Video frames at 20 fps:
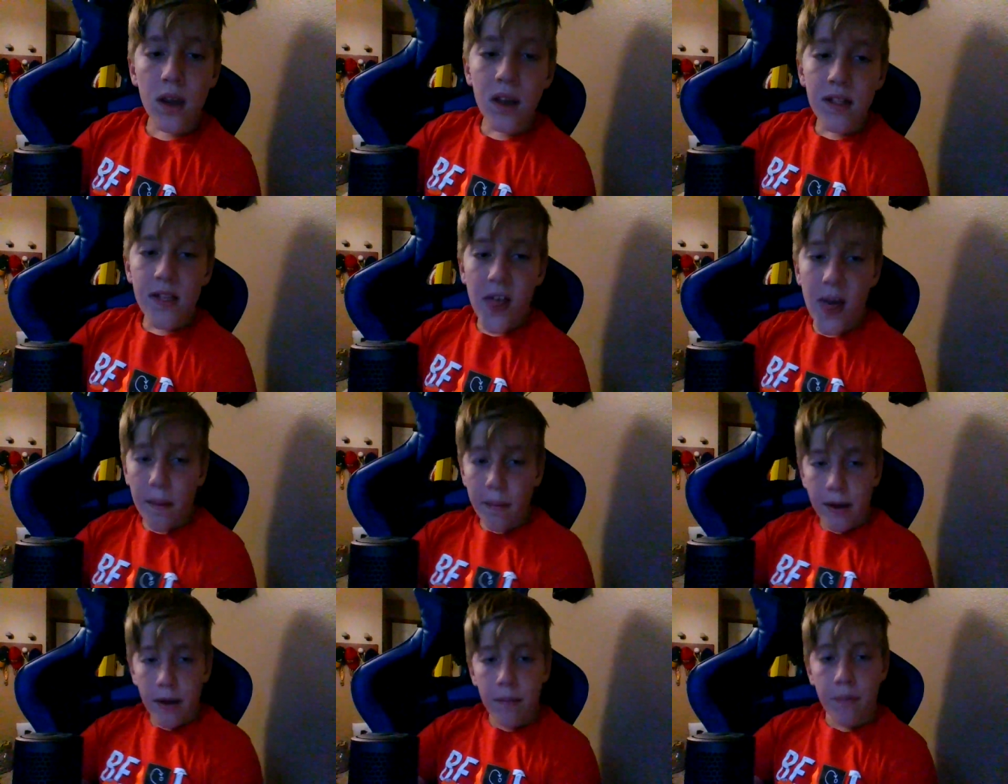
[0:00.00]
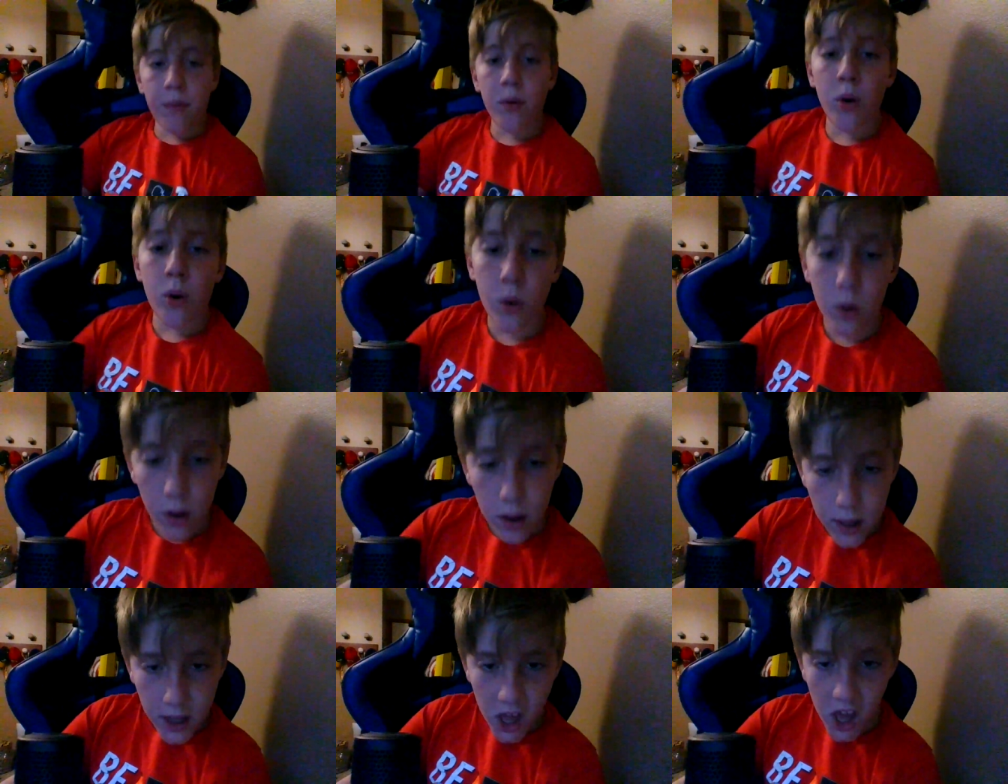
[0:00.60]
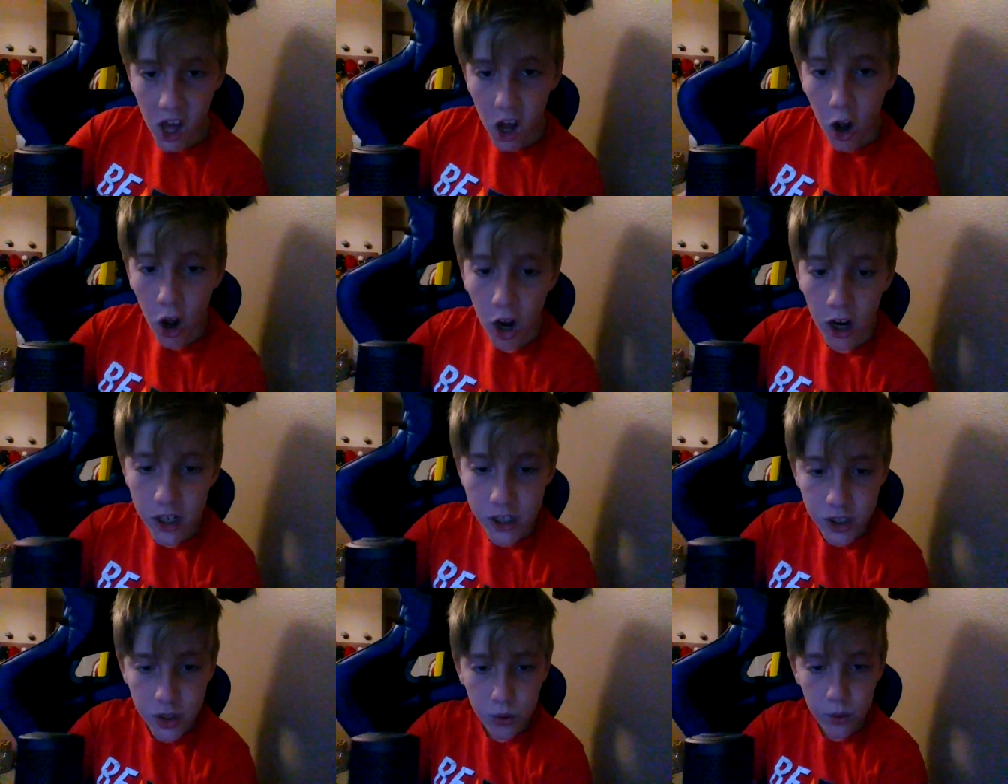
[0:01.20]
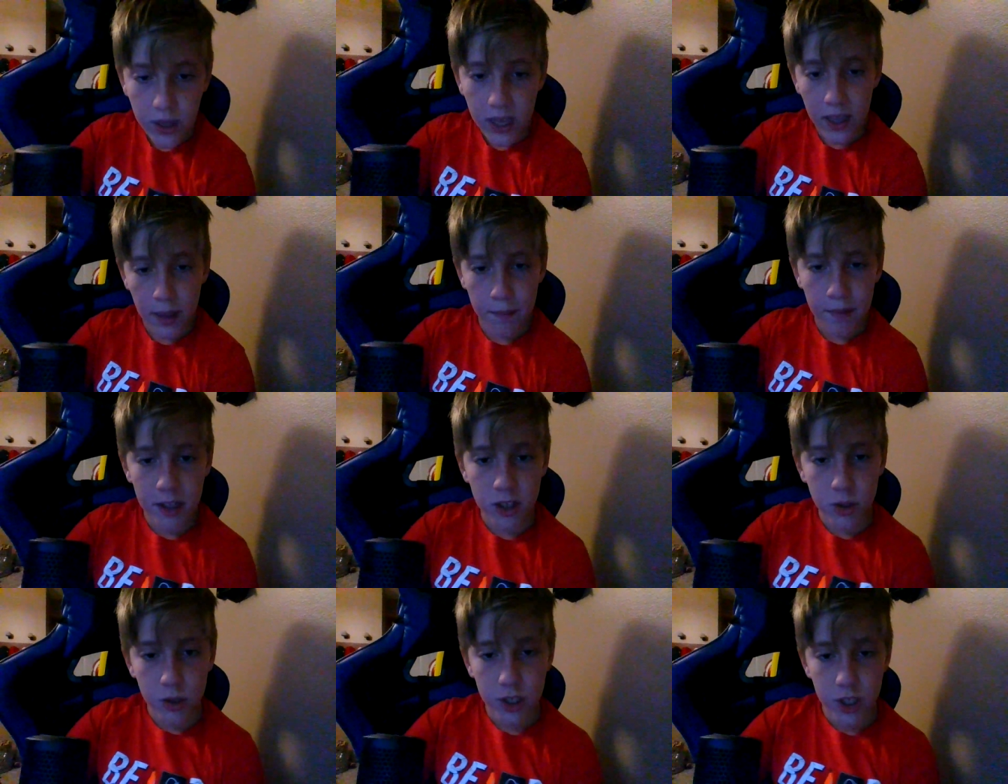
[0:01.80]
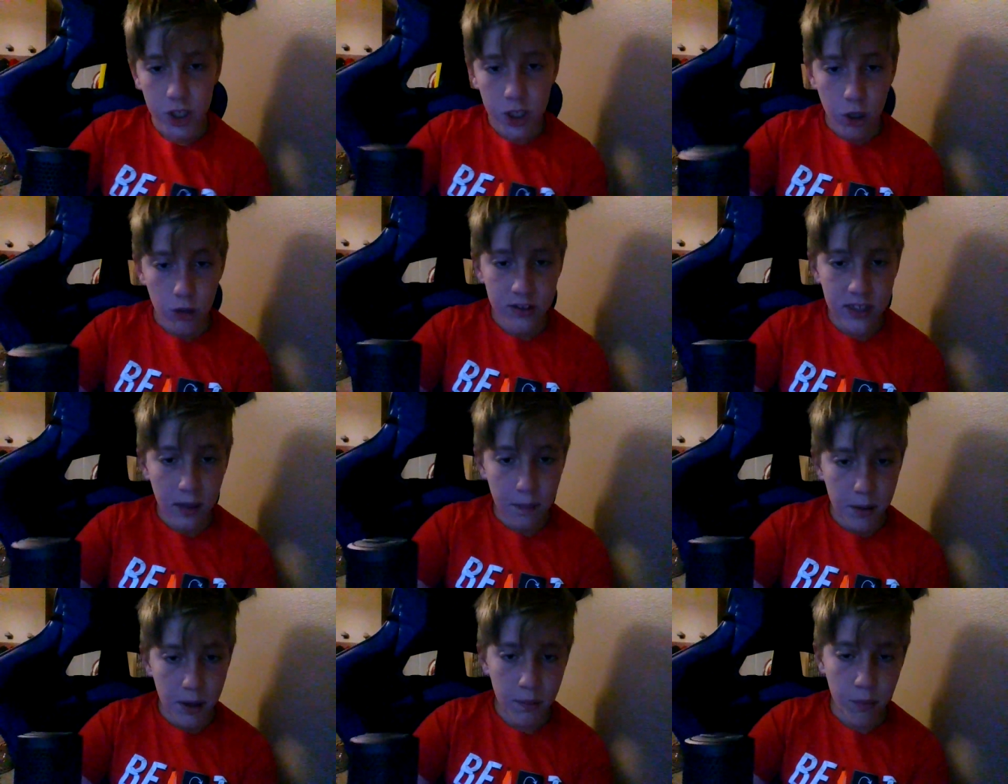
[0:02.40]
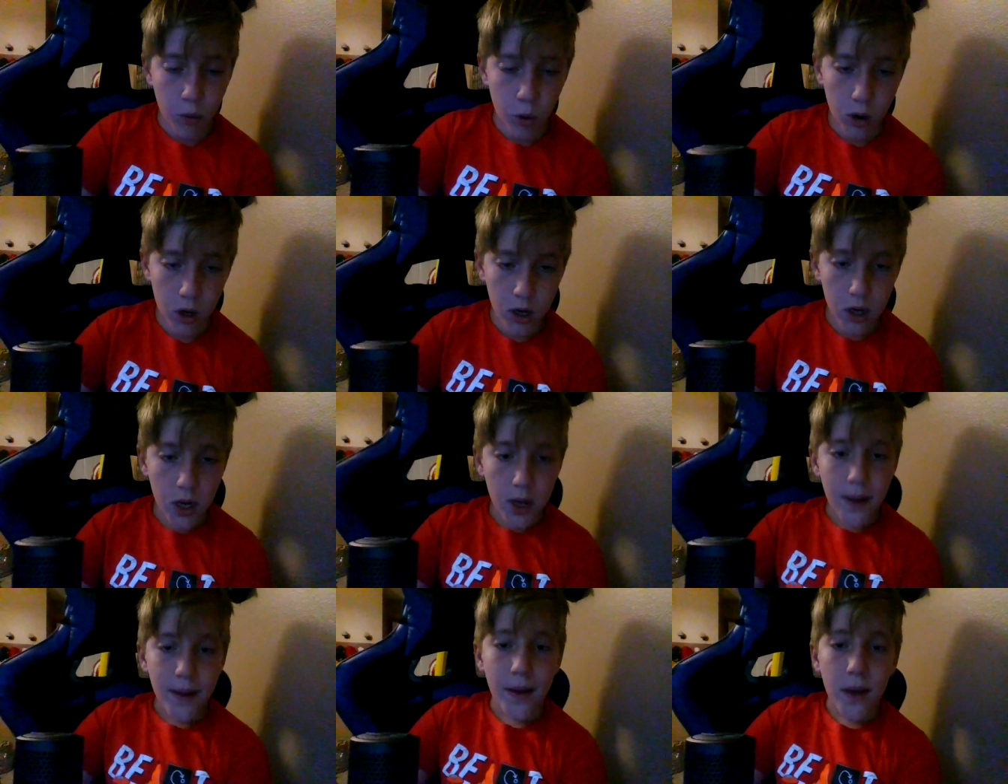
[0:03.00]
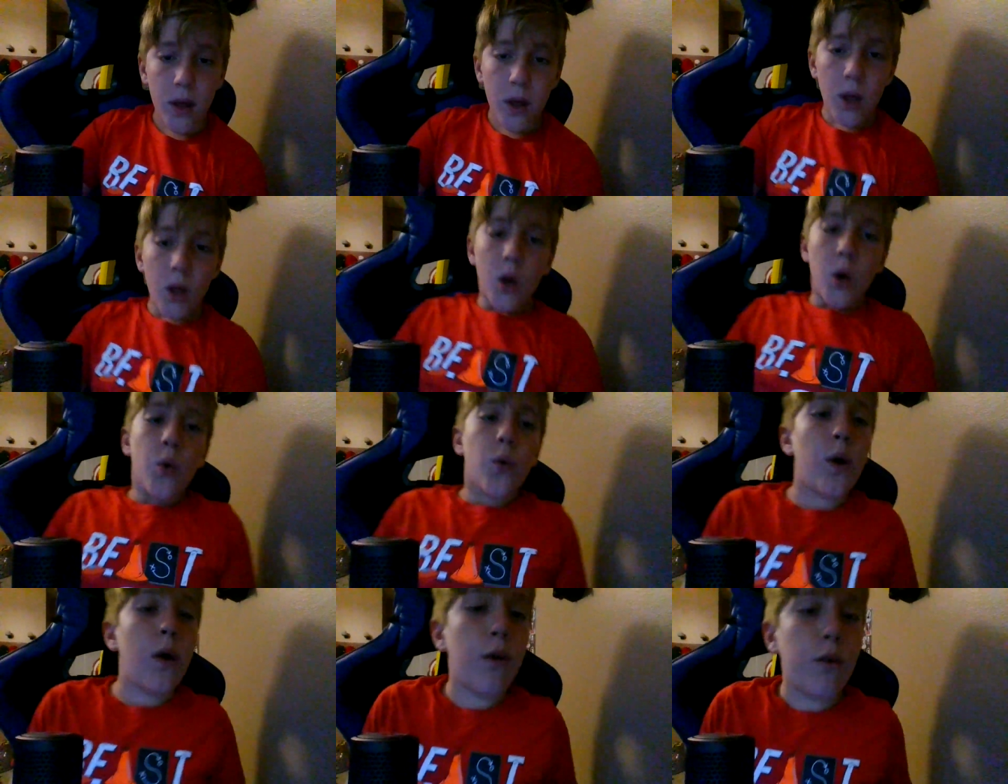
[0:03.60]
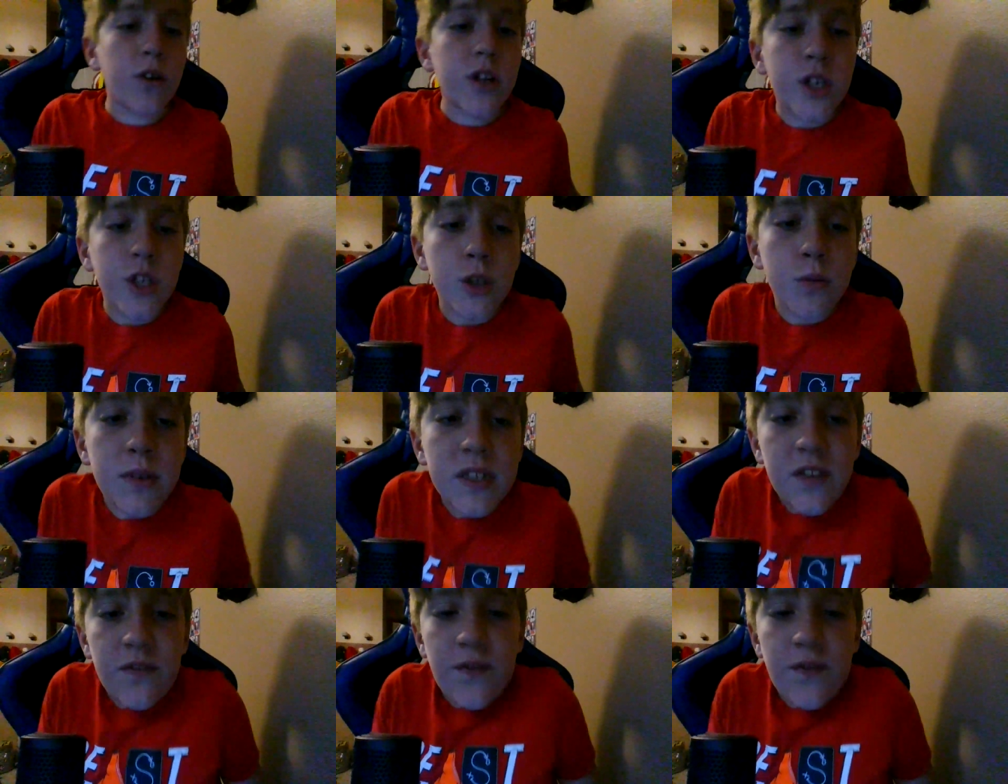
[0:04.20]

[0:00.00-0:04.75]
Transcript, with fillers: that people honestly, it basically shows that people are willing to, but the